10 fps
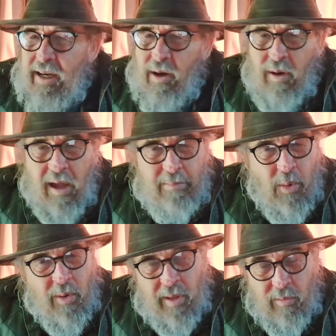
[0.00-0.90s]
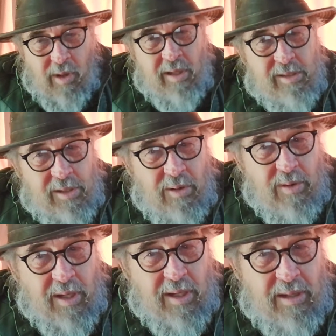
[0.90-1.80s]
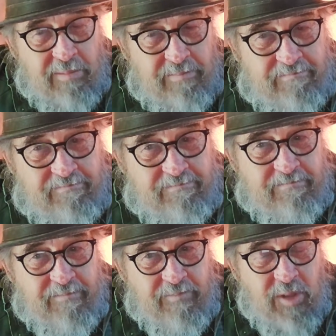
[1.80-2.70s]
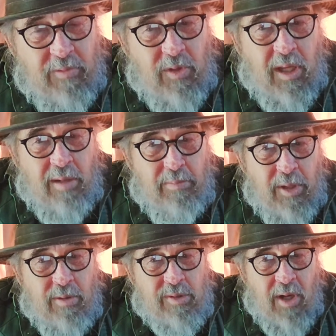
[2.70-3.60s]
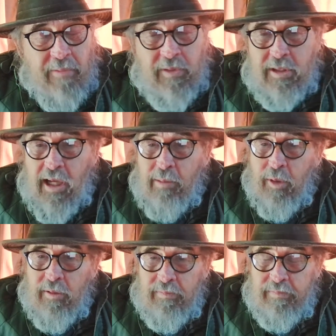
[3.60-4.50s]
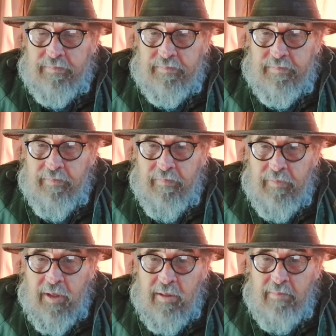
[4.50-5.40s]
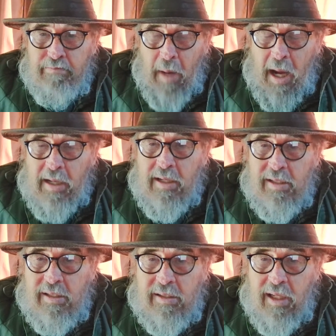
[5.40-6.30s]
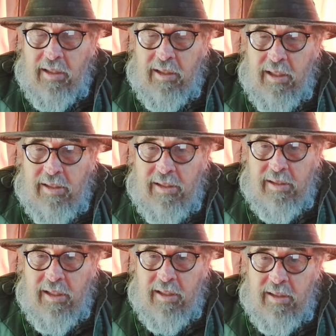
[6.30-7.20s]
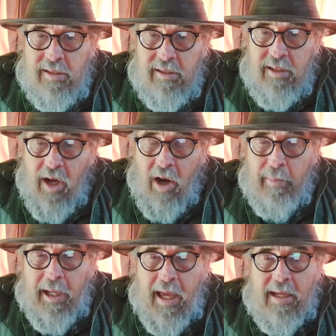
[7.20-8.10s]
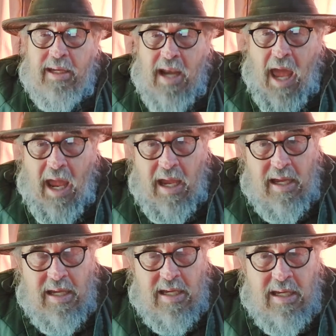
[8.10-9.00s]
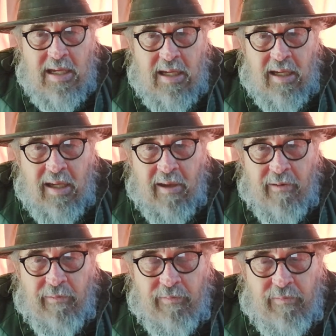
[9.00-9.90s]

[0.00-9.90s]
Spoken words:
a whole lot more than what he's doing if you keep nukes off the table. Biden has said that this is Armageddon if